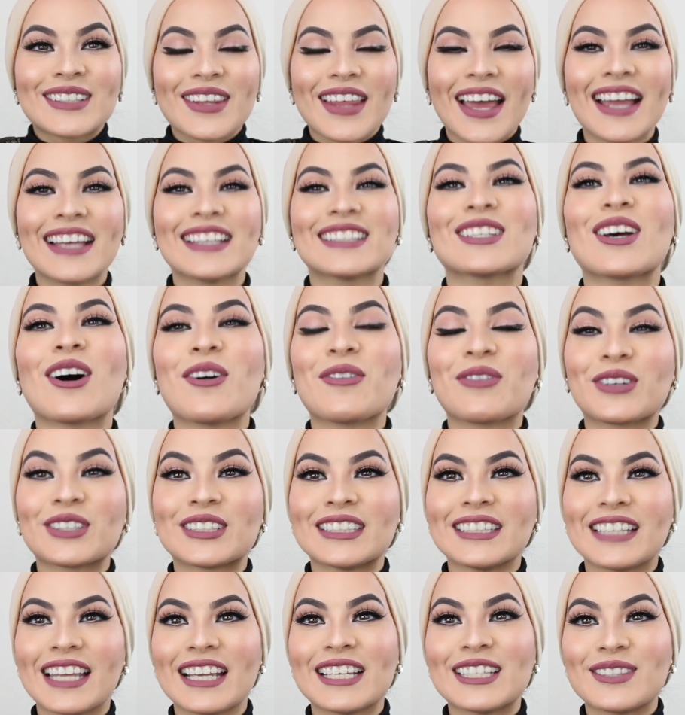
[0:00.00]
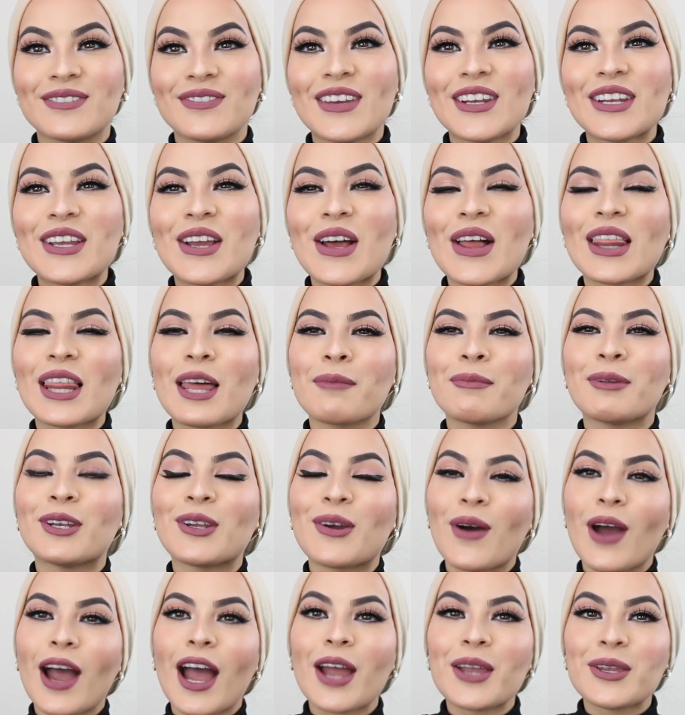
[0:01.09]
that is all for today's video. Let me
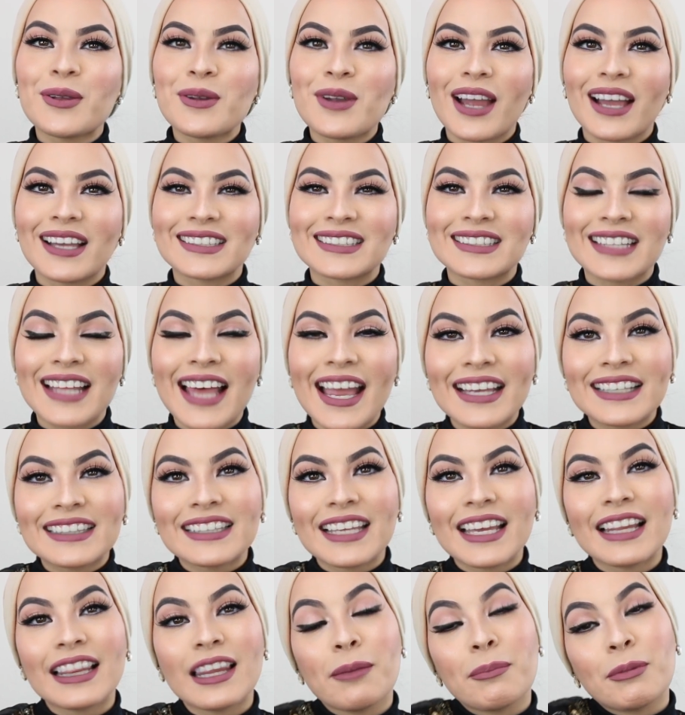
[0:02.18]
know how you guys liked it.